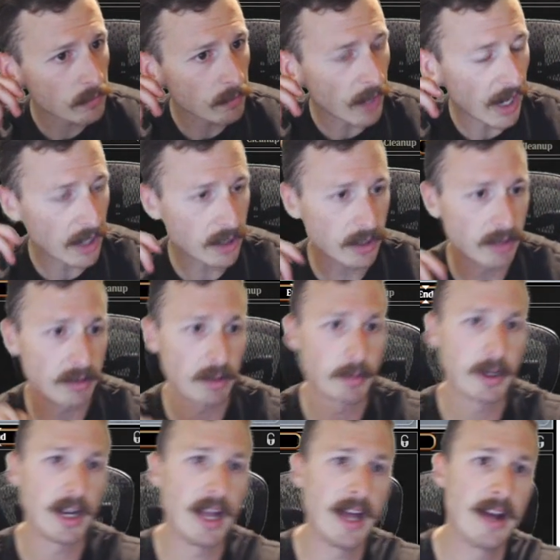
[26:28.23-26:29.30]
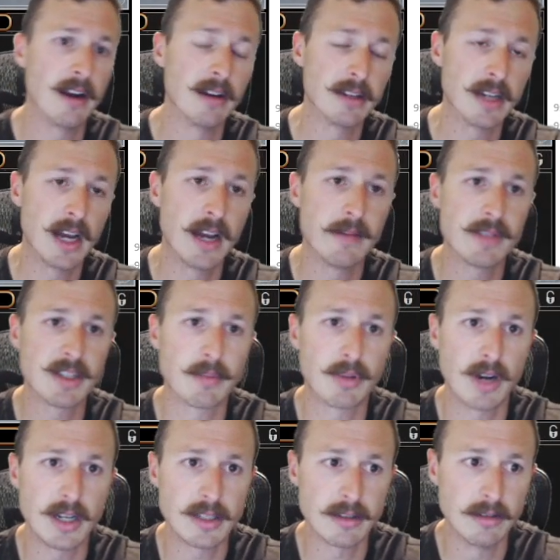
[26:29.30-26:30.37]
actually a little bit ahead on time,
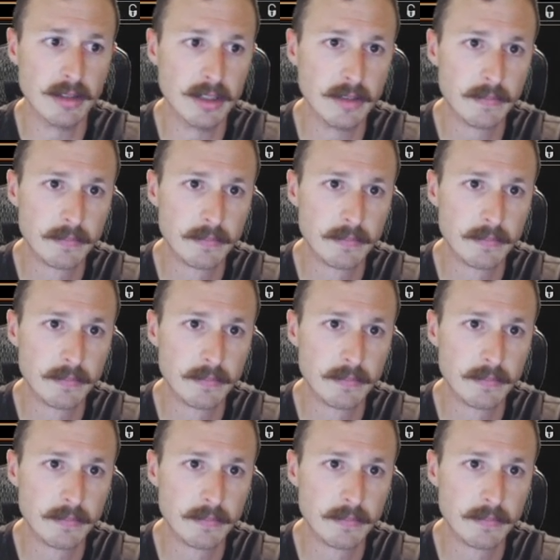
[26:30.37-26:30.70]
surprisingly.